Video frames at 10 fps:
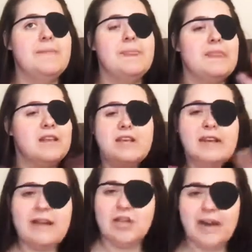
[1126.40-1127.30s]
she
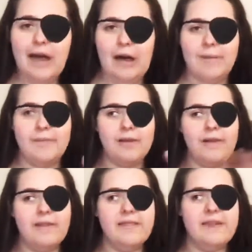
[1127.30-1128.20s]
didn't try to help.
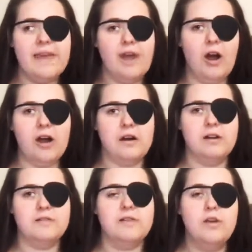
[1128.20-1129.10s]
Literally the ER
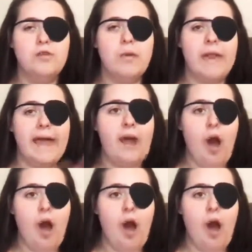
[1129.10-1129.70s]
girls were like,